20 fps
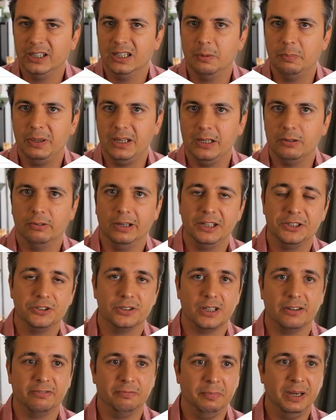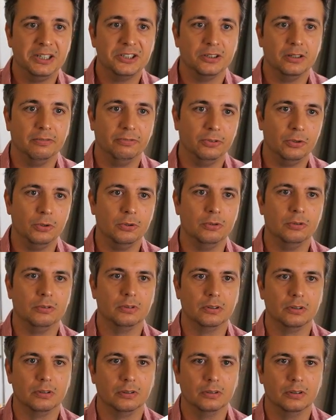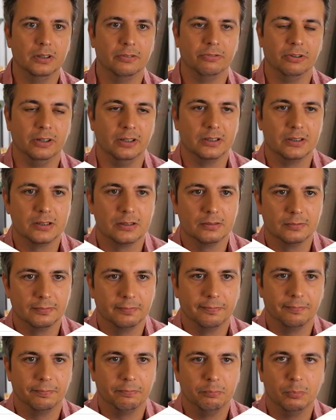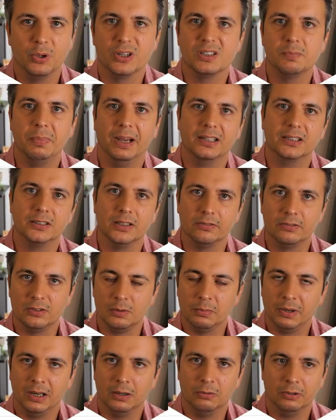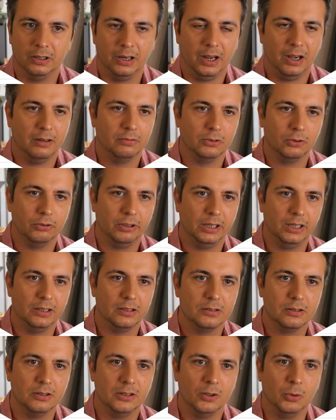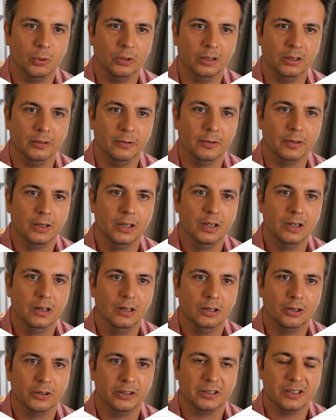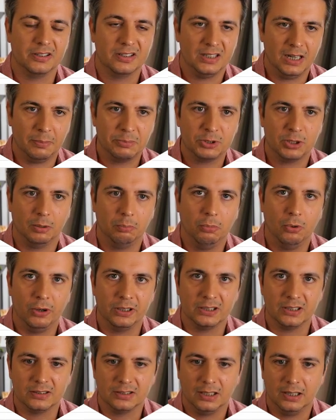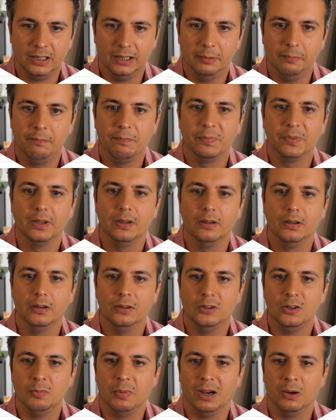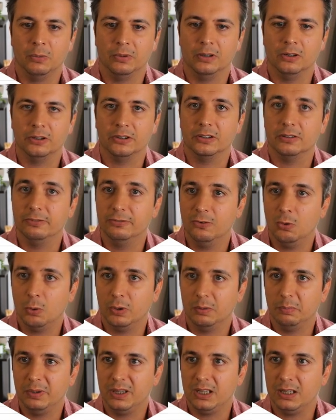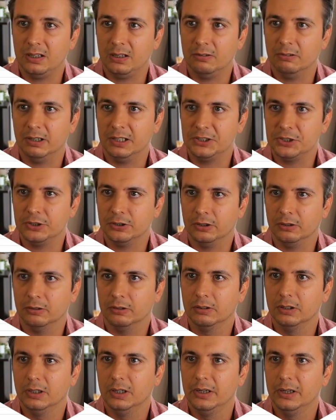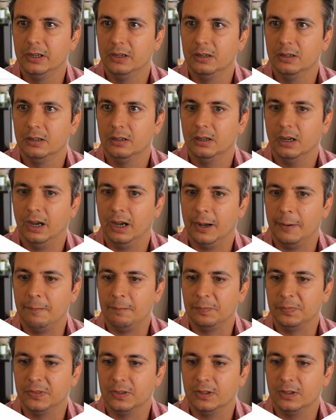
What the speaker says: at PE ratios, I've mentioned a few different perspectives you might want to have already. So you want to look at the snapshot point in time. You might want to look at the forward PE ratio. You